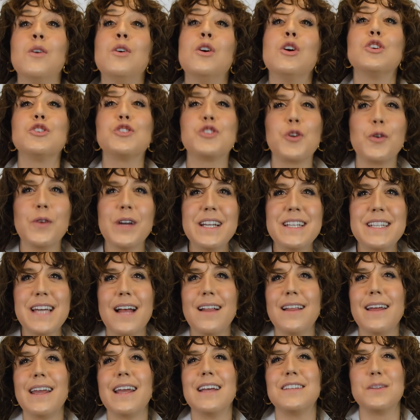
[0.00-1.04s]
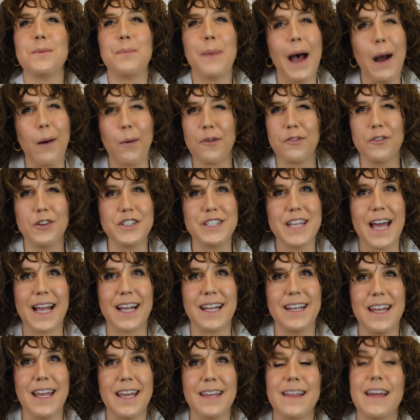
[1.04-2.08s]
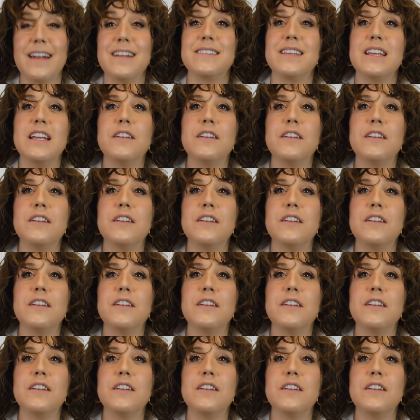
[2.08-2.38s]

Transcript: Storytelling is a powerful technique that has